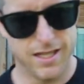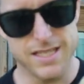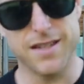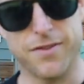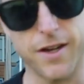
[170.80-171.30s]

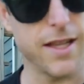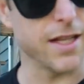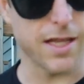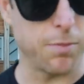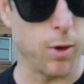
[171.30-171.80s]
Isn't it funny
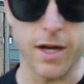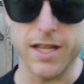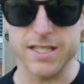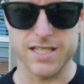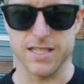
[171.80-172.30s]
that the point of
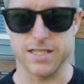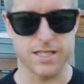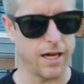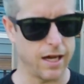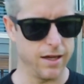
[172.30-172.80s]
this is
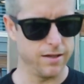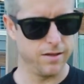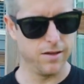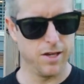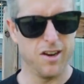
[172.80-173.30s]
uh,
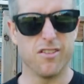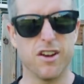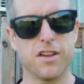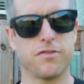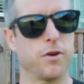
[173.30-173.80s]

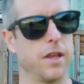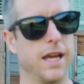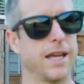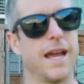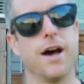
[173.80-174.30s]
really for
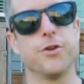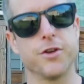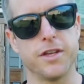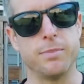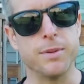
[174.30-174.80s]
like
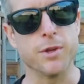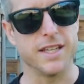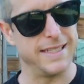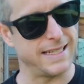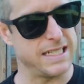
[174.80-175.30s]
elderly people
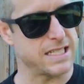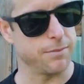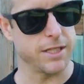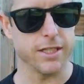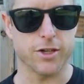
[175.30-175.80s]
that need
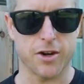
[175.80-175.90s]
something to